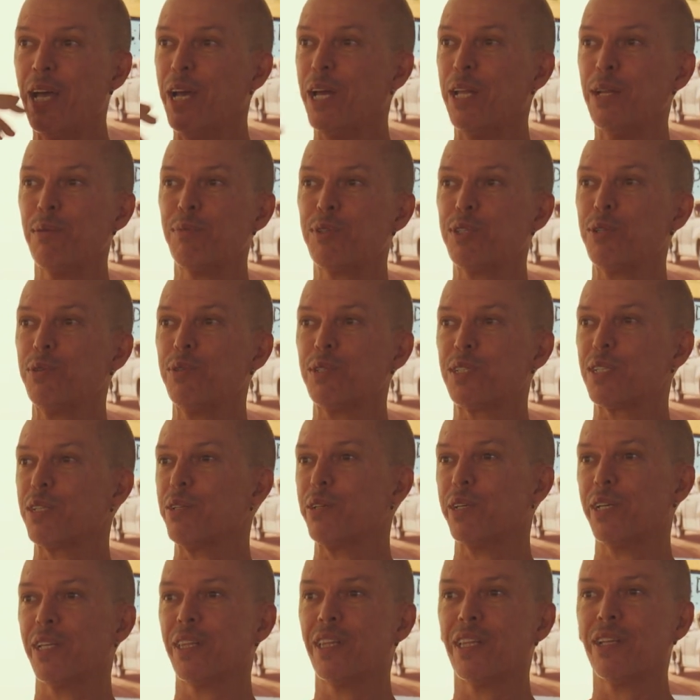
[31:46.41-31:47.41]
And I'm sure it's
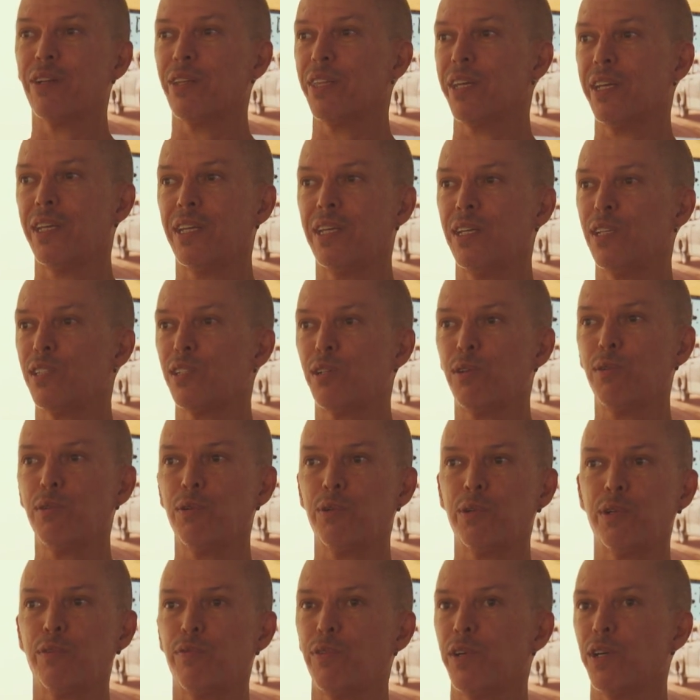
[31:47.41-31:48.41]
like like that here too,
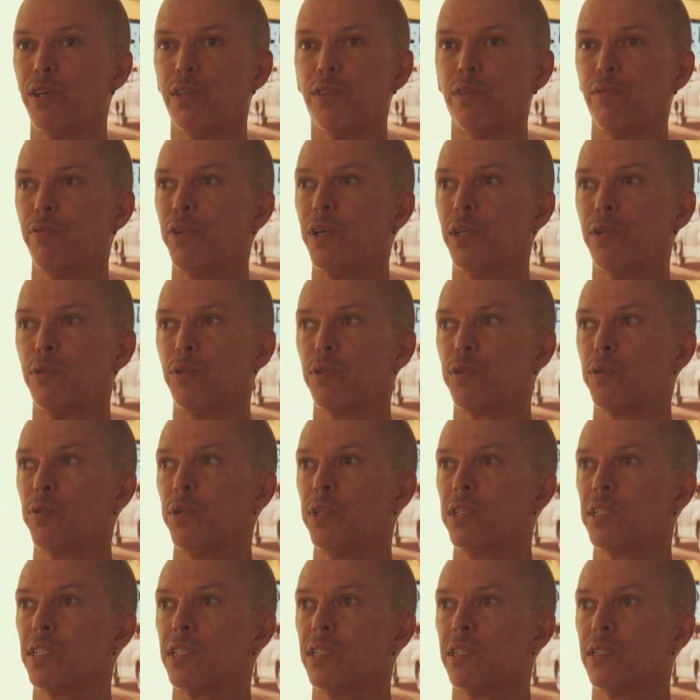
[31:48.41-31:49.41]
or in far far north
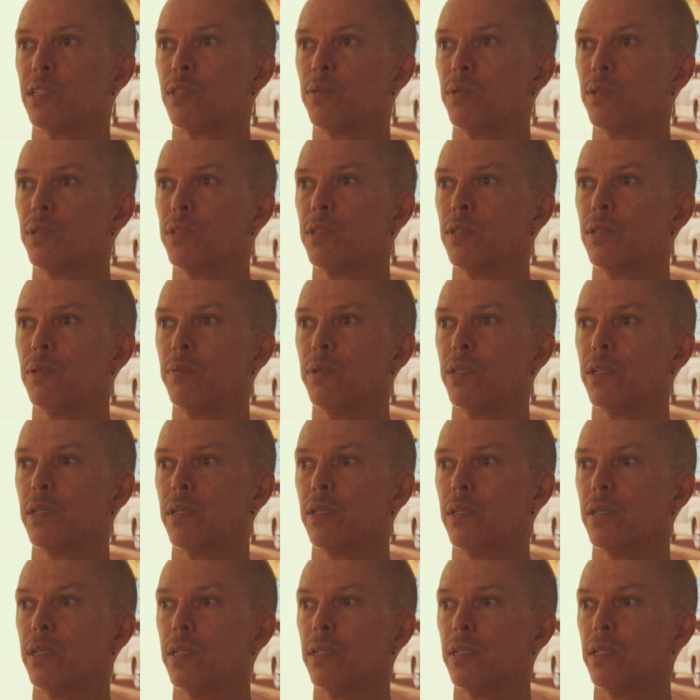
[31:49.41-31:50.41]
Queensland as well too. With
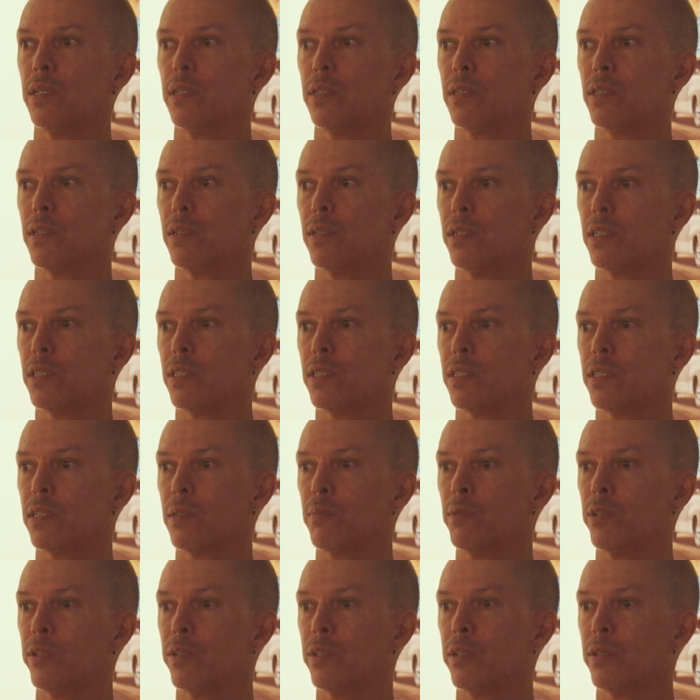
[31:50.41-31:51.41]
a you know, it's it's
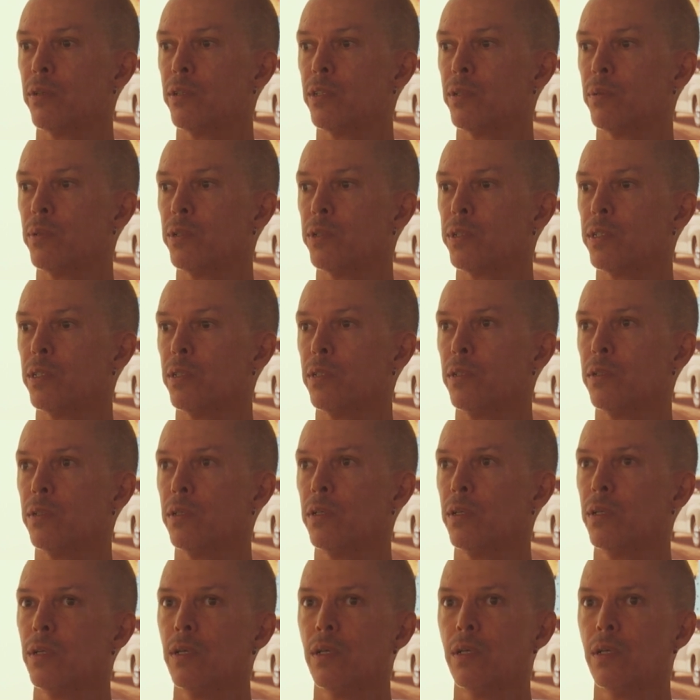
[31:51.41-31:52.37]
similar there as well too.